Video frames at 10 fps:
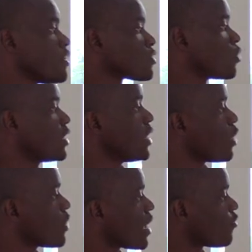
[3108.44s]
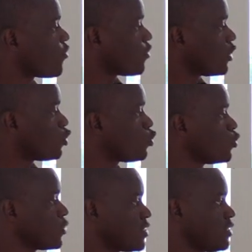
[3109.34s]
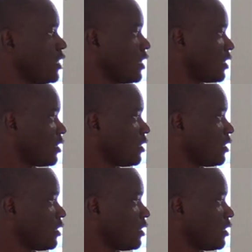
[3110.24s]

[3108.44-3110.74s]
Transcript: So here we have 2C.